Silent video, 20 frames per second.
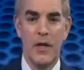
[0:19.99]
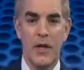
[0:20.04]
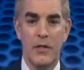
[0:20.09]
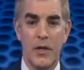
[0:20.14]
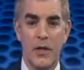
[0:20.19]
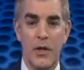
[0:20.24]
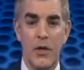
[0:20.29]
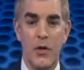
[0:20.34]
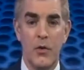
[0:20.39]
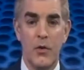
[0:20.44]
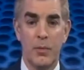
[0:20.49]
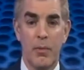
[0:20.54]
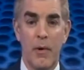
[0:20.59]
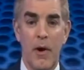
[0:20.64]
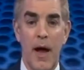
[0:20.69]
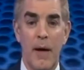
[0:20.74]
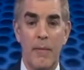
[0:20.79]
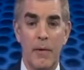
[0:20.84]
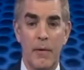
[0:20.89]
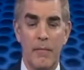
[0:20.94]
It's a huge
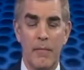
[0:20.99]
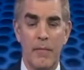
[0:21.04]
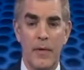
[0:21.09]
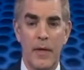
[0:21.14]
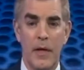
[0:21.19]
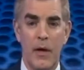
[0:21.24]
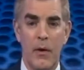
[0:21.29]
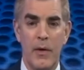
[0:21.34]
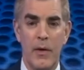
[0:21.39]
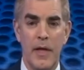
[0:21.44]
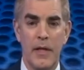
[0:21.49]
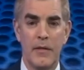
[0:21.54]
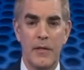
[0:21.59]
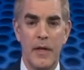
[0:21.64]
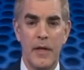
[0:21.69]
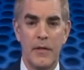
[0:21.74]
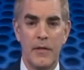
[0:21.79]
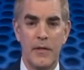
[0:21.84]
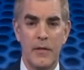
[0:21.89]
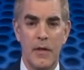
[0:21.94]
problem. You know, it's
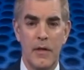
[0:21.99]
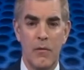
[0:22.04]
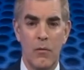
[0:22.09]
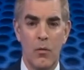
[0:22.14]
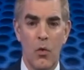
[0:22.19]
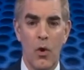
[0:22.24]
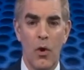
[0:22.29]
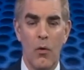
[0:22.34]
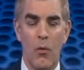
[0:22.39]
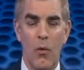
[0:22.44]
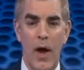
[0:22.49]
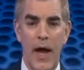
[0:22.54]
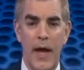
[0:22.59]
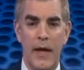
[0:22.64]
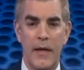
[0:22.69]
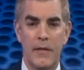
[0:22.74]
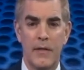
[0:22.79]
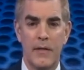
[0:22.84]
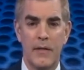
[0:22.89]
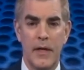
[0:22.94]
it's uh, worldwide.
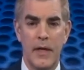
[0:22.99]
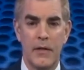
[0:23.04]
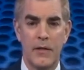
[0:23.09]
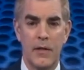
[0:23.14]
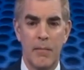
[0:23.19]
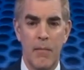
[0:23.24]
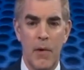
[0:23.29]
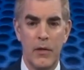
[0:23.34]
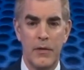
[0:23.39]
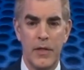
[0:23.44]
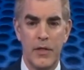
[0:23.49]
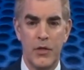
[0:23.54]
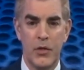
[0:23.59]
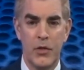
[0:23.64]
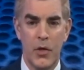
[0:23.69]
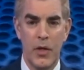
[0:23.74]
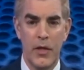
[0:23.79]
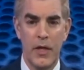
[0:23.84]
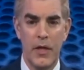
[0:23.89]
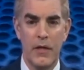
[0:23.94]
It's a it's a
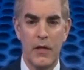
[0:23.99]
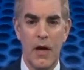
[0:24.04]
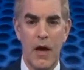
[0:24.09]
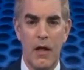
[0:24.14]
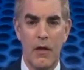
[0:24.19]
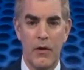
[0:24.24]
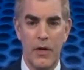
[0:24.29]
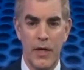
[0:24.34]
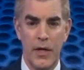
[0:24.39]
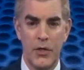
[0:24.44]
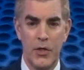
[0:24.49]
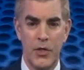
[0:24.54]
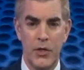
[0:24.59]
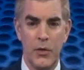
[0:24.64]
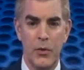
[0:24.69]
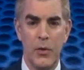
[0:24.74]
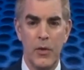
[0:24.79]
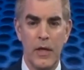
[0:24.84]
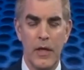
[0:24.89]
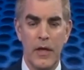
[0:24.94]
multi-trillion dollar
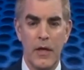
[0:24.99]
issue.